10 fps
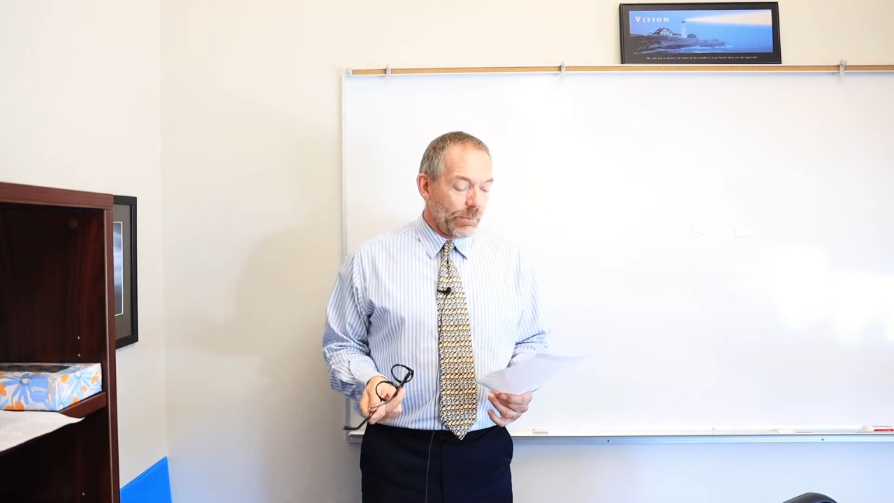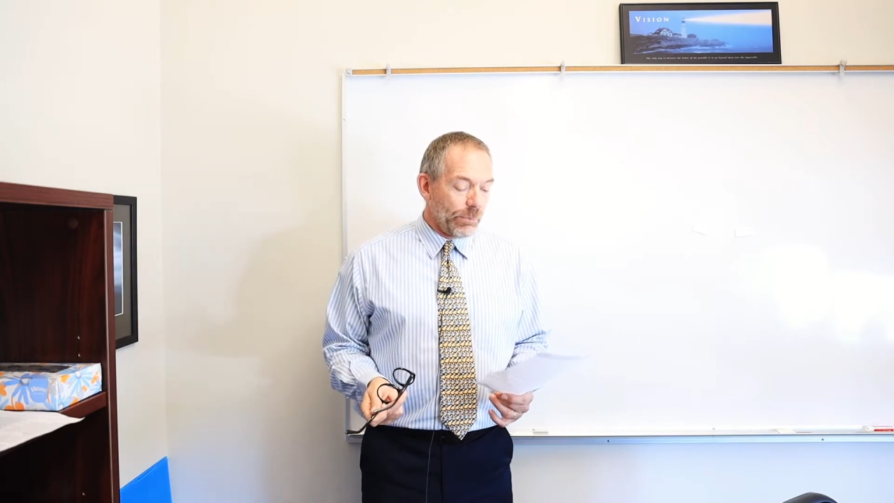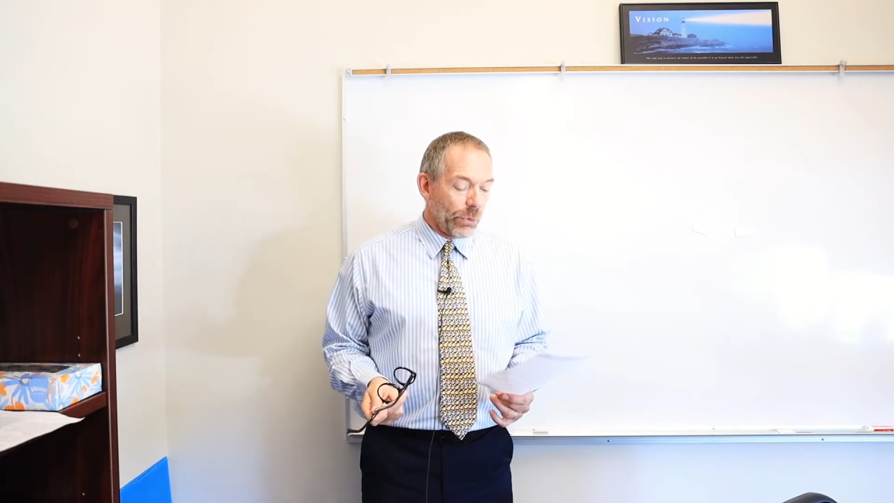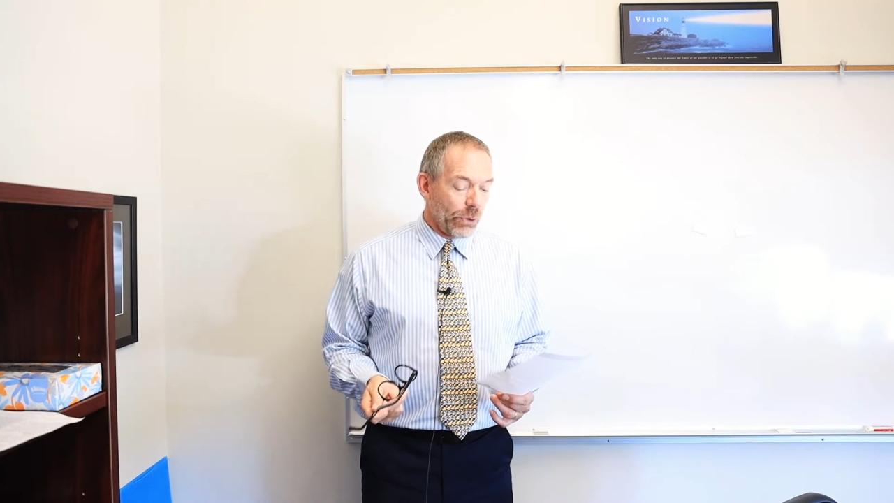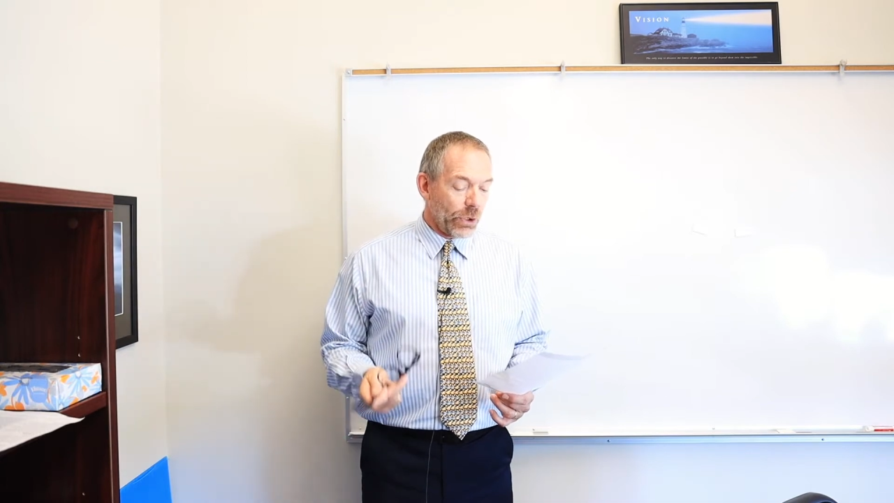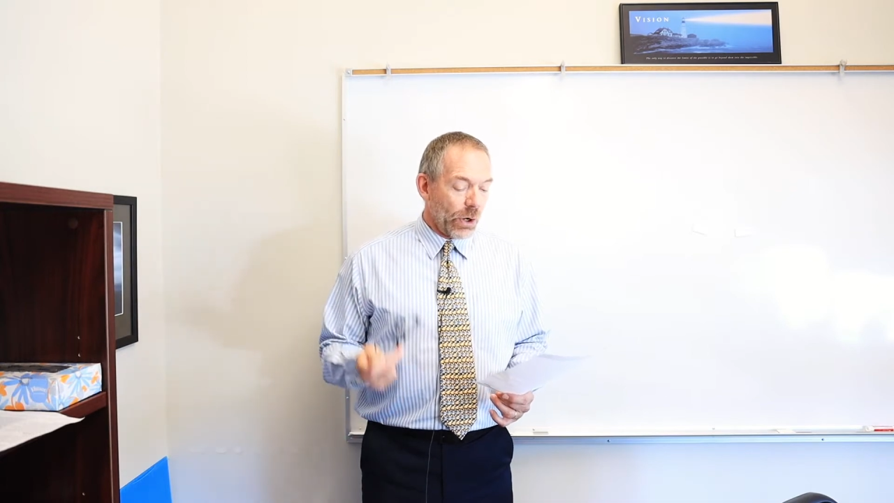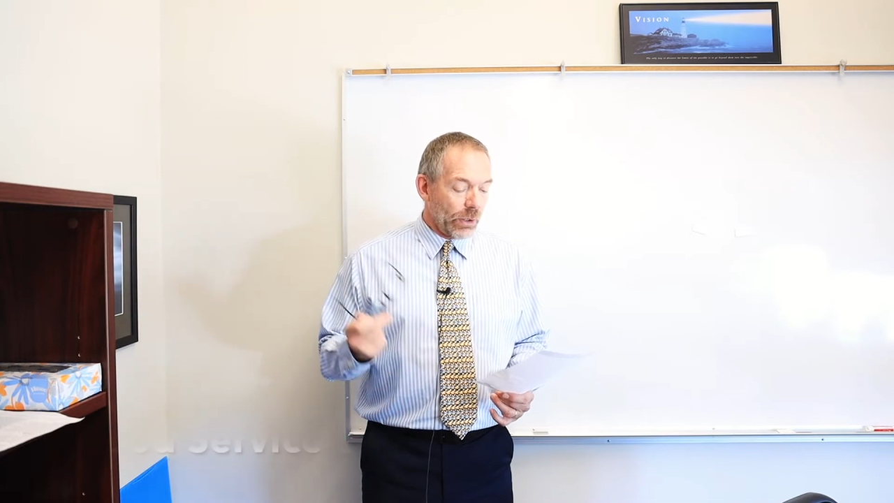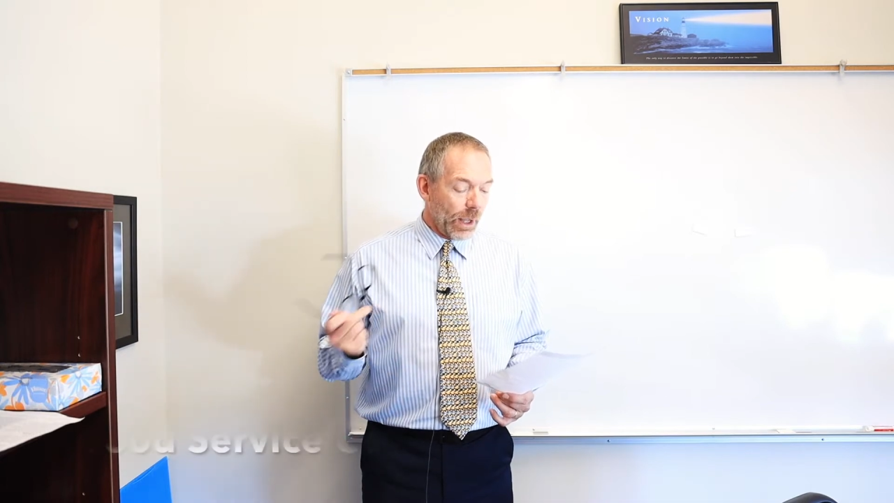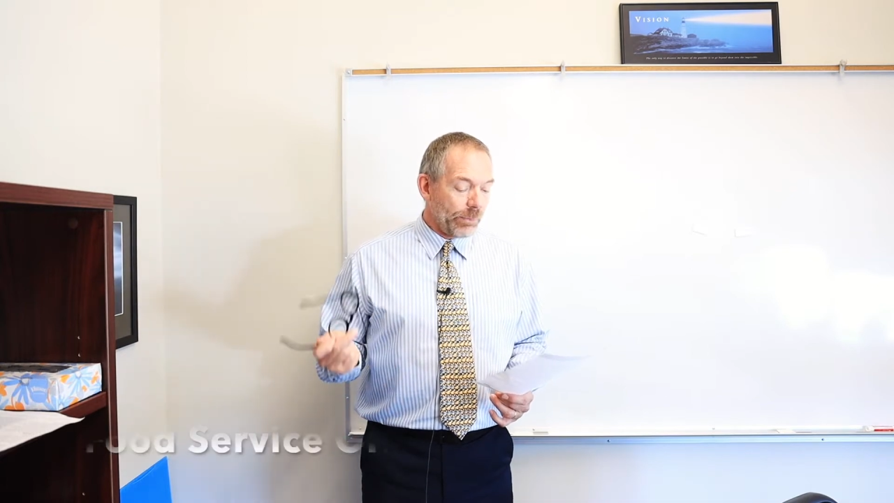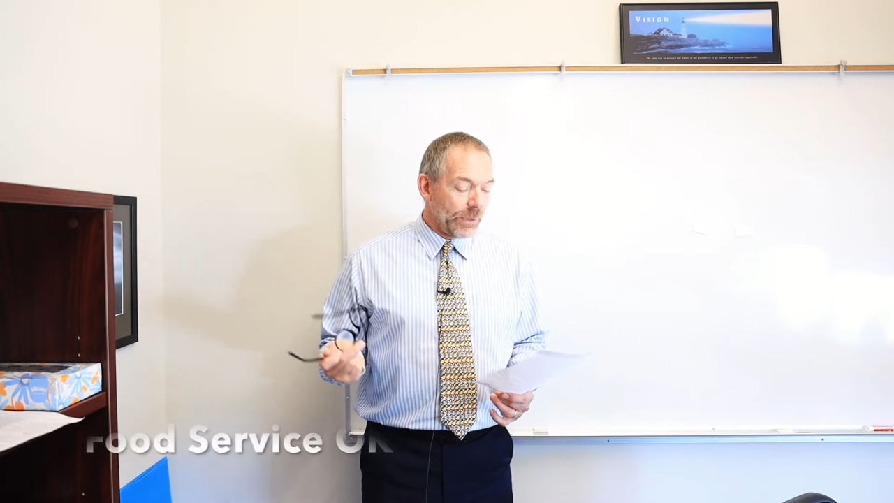
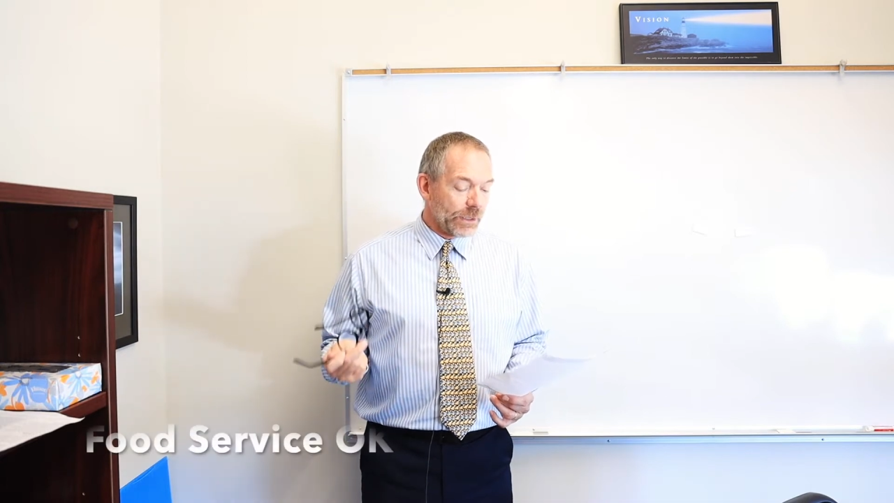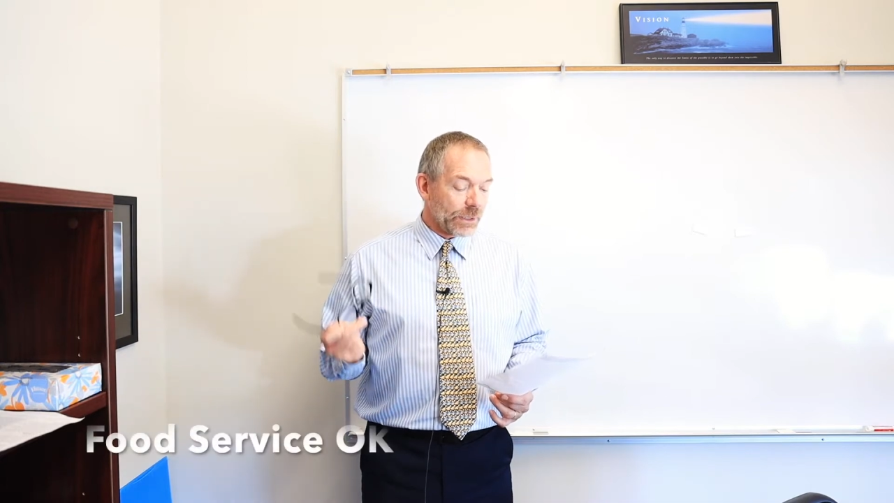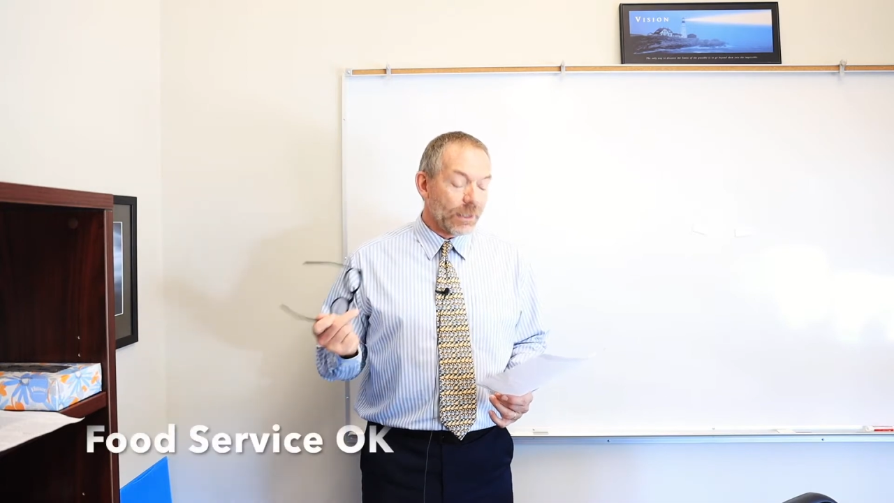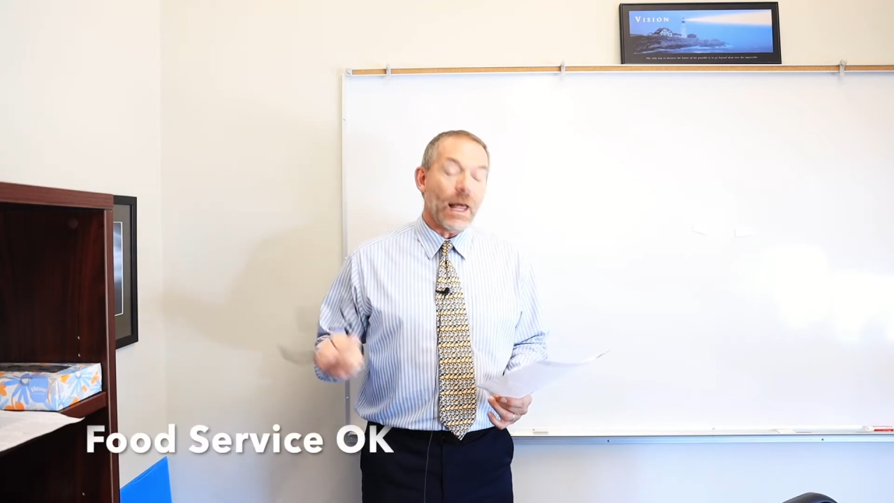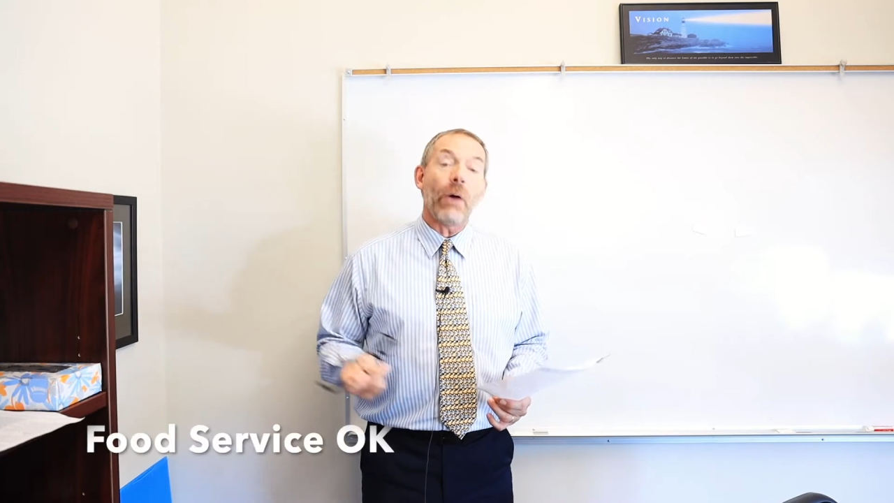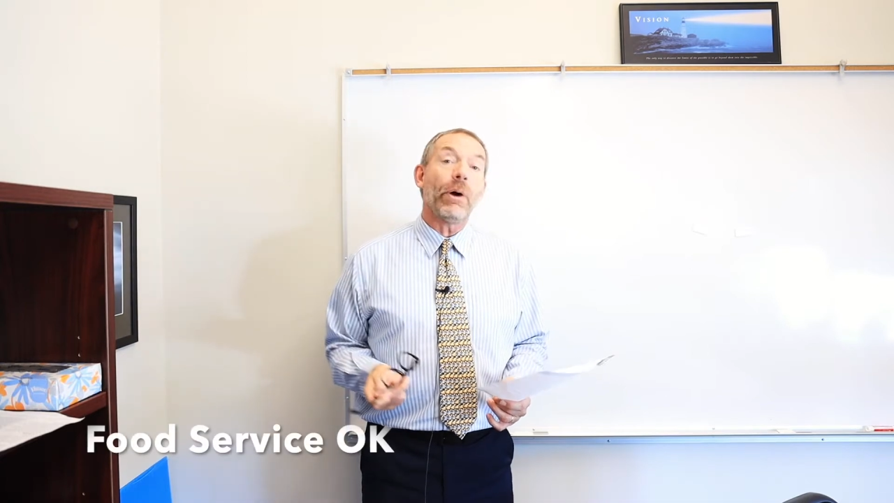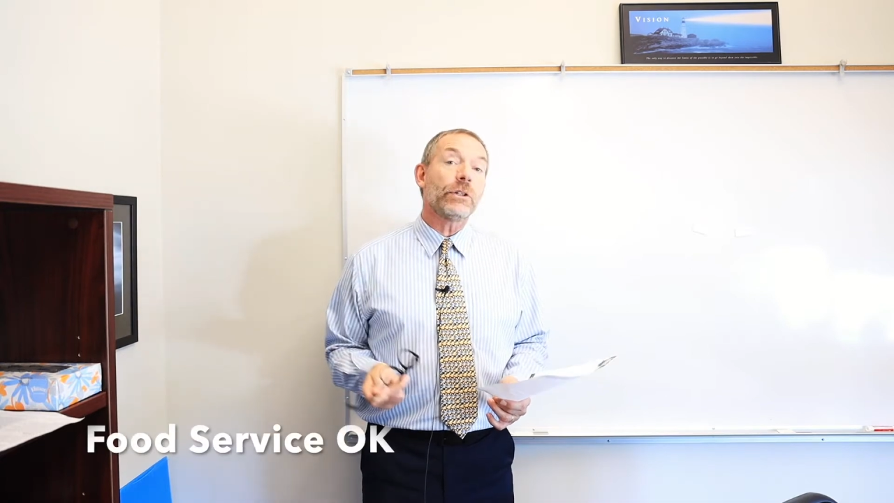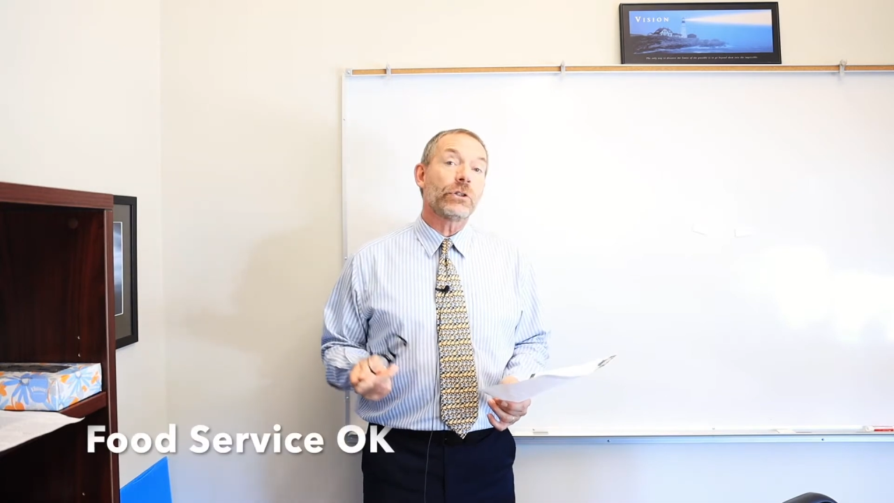protocol updates allow us